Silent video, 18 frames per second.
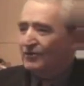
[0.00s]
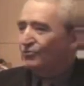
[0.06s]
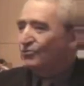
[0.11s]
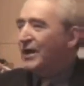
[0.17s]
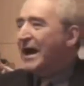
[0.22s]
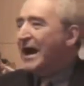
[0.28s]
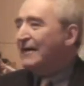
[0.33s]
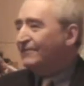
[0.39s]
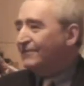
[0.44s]
A
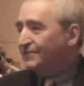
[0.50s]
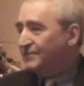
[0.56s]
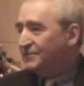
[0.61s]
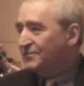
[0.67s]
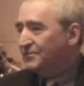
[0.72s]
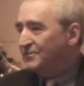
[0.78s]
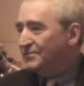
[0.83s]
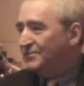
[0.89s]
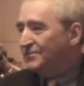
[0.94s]

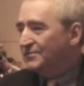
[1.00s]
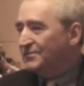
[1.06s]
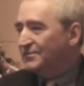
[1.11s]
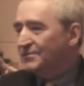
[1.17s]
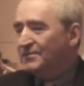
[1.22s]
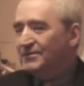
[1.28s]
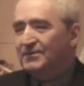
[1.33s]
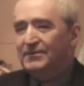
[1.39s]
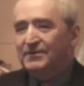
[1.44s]
raft.
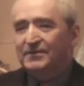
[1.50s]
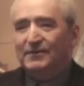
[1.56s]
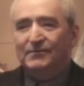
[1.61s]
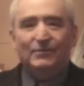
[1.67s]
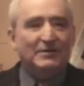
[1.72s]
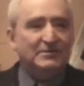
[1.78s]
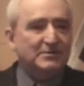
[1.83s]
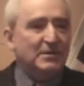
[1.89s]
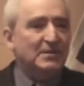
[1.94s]

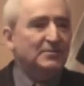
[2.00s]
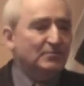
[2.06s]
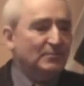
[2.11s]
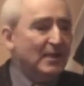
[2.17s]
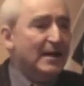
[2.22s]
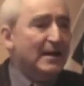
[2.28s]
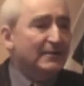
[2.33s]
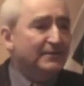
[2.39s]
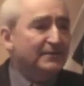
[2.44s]
And what's on the
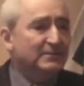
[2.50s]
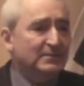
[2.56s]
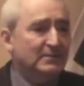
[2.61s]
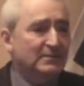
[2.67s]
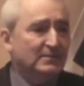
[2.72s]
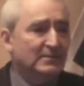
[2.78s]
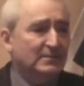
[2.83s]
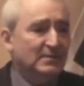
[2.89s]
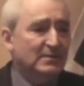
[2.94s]
raft?
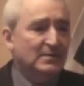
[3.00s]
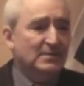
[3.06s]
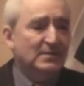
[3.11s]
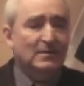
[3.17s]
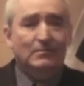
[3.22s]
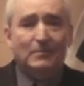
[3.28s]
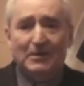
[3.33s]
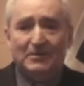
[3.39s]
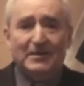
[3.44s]

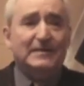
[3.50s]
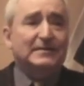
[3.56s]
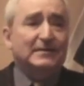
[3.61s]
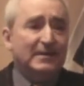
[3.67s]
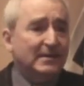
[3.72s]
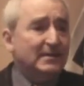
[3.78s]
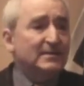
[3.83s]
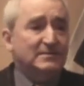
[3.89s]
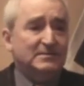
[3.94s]
About
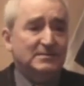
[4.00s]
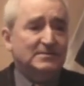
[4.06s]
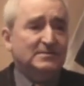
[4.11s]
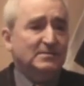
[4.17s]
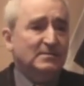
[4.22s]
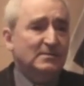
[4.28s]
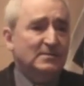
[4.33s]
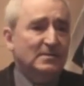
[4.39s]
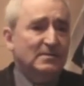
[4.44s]
8
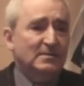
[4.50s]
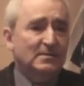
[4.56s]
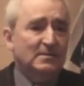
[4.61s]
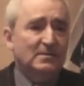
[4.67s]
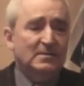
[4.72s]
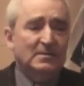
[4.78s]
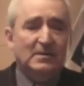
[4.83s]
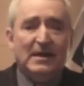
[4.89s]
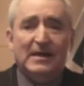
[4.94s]
kids.
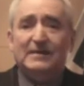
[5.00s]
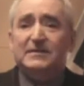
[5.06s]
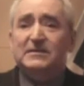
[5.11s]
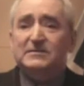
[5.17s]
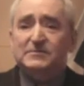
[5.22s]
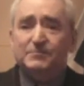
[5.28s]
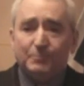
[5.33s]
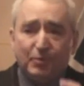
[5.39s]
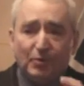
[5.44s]
And
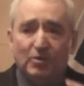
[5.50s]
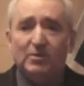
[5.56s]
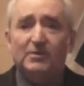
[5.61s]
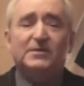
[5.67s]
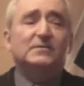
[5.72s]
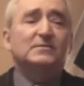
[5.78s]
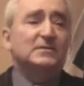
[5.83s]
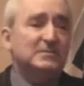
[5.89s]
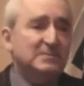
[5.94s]
he's
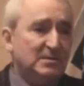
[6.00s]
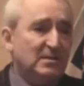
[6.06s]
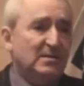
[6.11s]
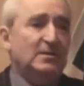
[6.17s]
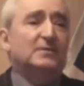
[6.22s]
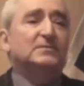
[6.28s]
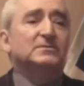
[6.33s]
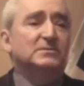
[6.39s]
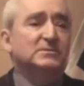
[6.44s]
pulling these
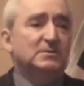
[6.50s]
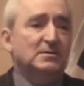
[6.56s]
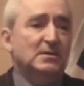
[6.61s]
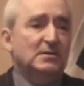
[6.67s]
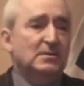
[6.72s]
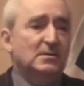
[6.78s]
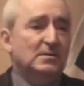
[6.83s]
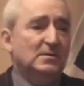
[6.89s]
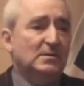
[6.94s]
kids.
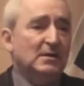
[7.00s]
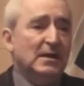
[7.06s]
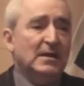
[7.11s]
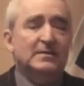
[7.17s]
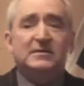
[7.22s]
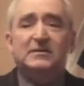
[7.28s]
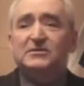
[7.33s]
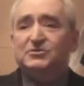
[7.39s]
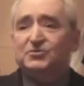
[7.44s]

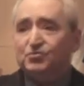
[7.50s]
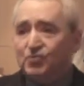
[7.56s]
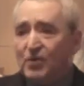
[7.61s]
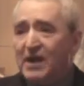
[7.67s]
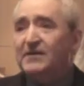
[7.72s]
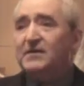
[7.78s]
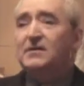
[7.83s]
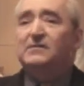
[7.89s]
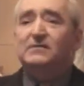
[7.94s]
And he's
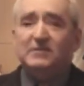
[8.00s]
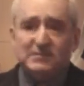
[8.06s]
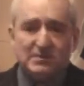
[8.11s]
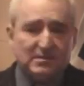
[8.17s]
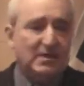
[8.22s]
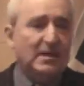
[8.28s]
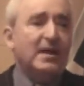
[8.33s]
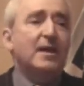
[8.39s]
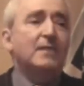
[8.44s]
running
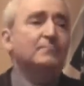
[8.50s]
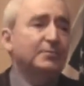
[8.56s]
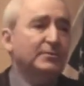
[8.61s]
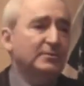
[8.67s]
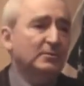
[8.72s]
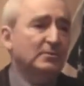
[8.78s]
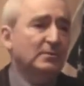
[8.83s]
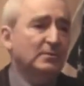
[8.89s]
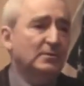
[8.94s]
this camp
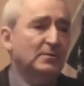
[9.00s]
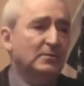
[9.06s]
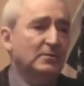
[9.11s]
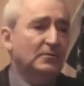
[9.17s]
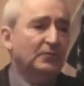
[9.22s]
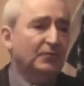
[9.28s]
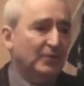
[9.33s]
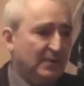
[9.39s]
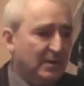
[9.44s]

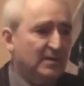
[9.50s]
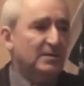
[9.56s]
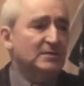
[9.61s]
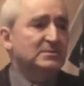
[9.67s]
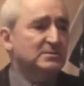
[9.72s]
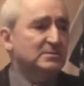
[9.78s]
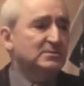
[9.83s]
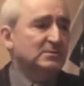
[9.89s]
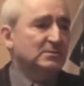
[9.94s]
for
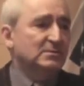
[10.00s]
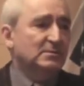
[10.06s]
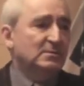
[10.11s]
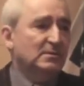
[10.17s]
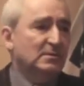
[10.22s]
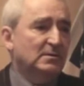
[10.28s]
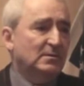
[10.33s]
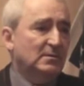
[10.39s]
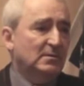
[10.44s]
kids.
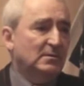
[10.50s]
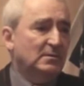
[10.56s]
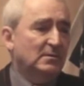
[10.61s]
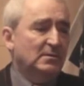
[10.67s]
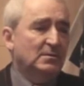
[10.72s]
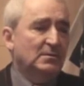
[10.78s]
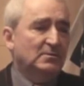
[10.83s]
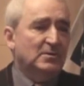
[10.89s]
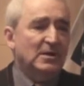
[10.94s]

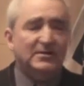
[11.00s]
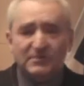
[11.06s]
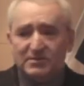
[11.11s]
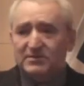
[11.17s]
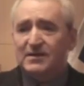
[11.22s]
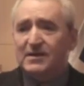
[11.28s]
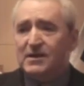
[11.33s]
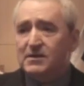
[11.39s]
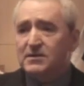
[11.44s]
Do you
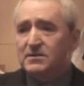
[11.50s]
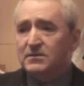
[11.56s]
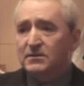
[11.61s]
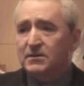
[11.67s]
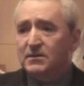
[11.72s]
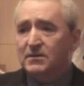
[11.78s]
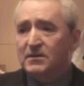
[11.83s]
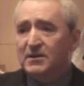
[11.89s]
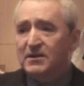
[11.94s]
understand?
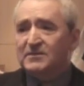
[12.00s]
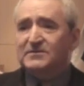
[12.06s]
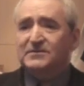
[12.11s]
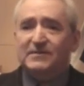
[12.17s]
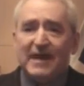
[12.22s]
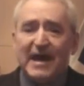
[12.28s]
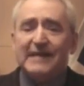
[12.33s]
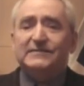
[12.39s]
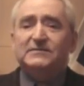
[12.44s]

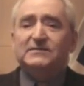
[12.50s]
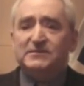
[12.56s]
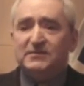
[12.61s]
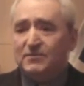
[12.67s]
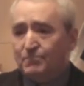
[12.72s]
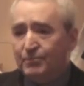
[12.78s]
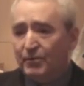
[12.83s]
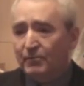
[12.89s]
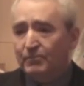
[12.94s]
It's that
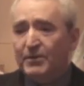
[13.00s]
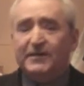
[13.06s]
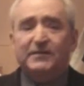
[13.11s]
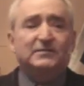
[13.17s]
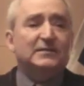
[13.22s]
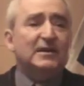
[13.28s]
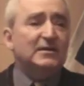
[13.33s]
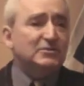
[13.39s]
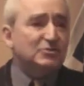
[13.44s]
simple, but
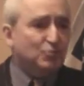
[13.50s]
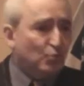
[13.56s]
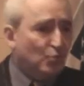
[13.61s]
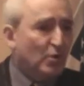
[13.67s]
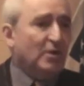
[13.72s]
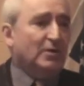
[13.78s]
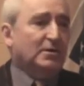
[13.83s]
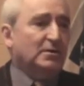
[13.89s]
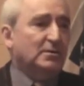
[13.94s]
it takes
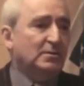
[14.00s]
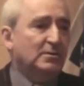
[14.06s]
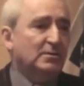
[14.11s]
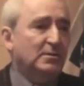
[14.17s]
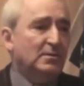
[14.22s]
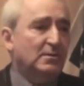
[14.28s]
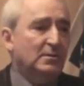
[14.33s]
work.